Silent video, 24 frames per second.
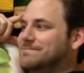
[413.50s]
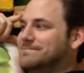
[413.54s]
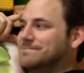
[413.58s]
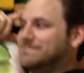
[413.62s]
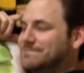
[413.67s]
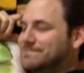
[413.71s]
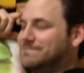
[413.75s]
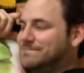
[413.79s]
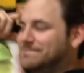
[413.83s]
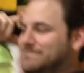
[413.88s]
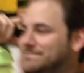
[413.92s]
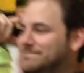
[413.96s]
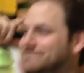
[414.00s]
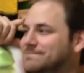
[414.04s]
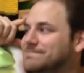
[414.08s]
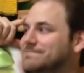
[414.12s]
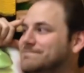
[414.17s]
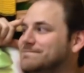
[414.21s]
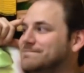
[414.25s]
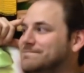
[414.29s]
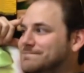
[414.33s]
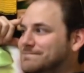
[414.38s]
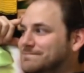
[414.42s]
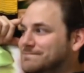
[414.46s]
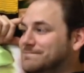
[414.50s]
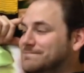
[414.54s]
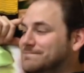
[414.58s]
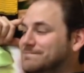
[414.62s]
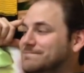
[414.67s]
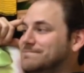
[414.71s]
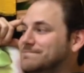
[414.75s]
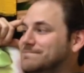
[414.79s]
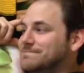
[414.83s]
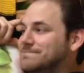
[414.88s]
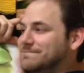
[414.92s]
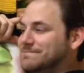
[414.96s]
They downvote that. He goes
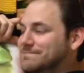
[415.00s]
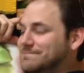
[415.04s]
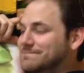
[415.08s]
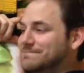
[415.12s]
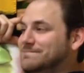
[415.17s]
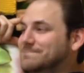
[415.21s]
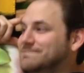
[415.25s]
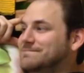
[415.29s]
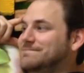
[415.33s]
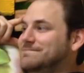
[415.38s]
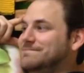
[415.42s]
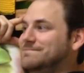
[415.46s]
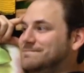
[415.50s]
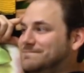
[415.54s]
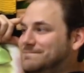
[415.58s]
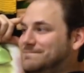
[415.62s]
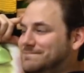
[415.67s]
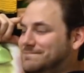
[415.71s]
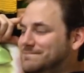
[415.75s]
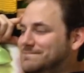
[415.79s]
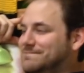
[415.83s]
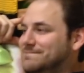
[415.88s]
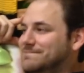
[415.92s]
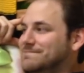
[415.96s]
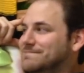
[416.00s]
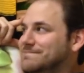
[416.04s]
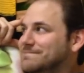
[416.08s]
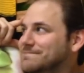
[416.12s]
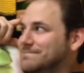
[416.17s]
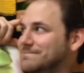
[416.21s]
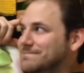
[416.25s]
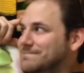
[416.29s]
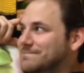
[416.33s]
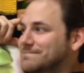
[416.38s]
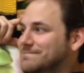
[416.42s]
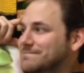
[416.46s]
away. Mm-hmm. YouTube,
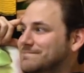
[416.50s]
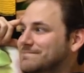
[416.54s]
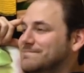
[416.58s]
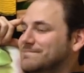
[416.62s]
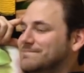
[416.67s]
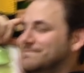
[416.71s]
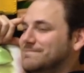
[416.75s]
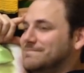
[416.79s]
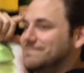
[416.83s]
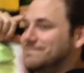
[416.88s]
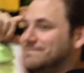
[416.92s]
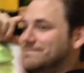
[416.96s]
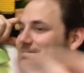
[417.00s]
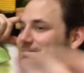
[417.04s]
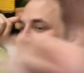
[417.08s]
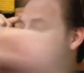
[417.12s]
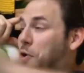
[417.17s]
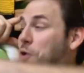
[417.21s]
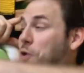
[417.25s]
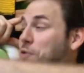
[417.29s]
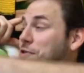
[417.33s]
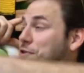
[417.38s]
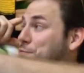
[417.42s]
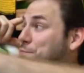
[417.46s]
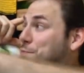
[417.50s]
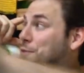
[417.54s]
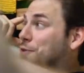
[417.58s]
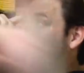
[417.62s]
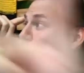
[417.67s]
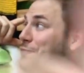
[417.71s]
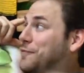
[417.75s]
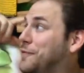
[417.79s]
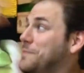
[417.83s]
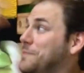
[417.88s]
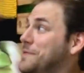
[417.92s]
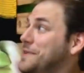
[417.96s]
they like, hey, are these made
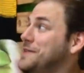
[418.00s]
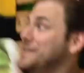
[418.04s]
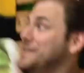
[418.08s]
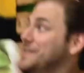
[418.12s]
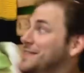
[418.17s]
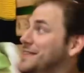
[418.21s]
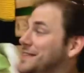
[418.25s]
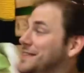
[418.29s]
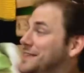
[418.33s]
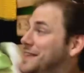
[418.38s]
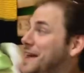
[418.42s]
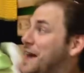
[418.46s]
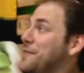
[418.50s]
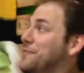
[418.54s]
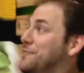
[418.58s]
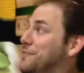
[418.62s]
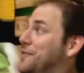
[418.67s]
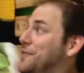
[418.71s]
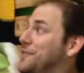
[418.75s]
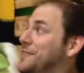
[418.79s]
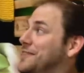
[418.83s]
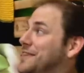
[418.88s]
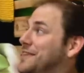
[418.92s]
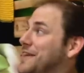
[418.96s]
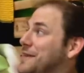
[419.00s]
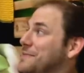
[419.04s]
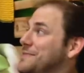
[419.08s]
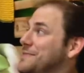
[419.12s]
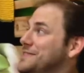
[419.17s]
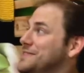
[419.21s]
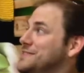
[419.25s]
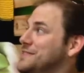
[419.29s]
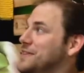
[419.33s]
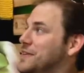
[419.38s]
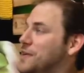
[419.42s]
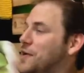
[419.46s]
fun of them. The, the oh, downvoted
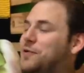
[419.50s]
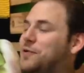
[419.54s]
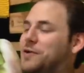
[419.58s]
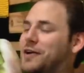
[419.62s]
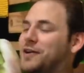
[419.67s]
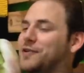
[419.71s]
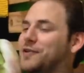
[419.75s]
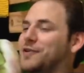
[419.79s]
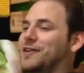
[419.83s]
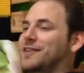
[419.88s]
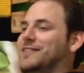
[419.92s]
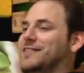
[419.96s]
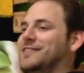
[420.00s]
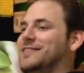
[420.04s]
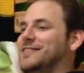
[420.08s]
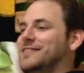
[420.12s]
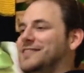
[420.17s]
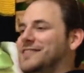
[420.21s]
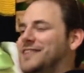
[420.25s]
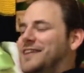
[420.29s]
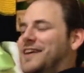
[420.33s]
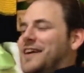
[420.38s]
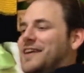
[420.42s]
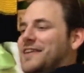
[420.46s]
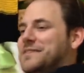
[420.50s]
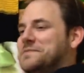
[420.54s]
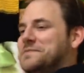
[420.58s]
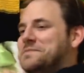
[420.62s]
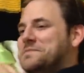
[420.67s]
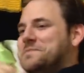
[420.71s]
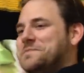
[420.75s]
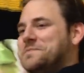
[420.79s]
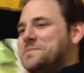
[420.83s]
oh, we, okay, good. We expanded yes.